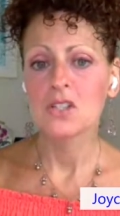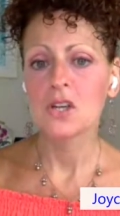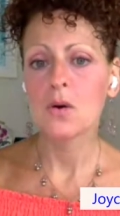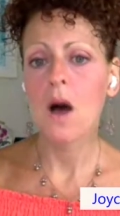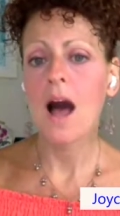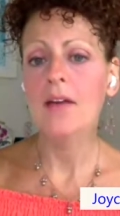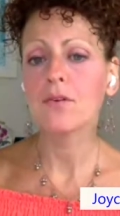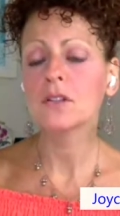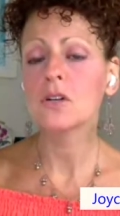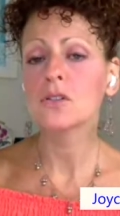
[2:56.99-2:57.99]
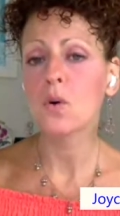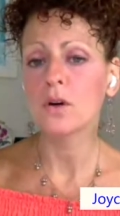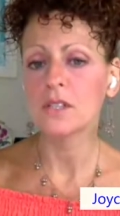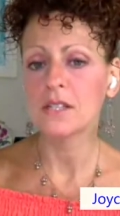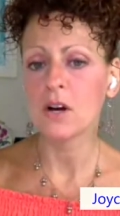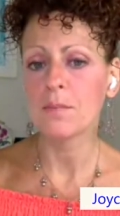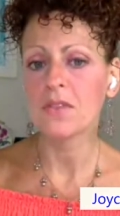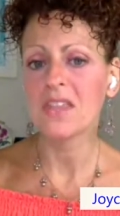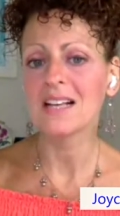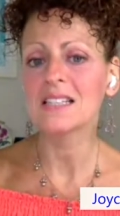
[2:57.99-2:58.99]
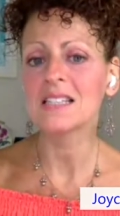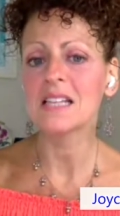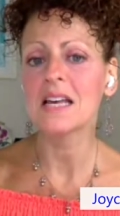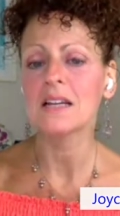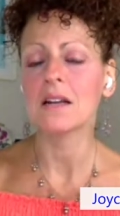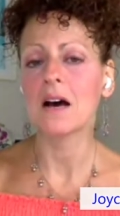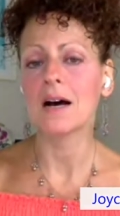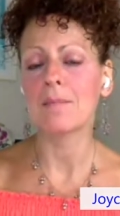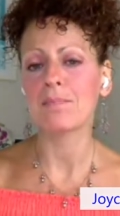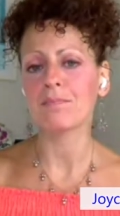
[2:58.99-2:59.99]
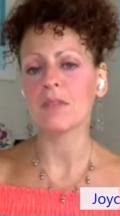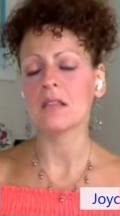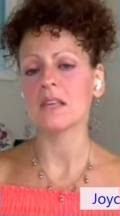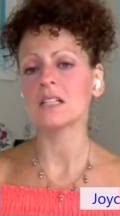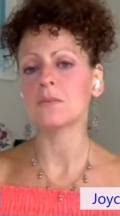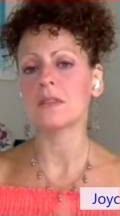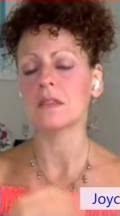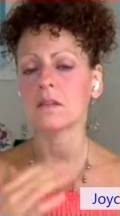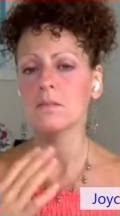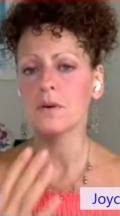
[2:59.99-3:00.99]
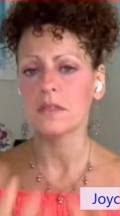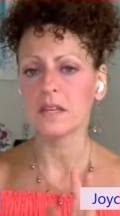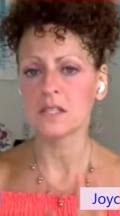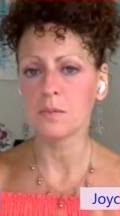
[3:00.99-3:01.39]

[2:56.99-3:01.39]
So high fructose corn syrup, things that um, things with with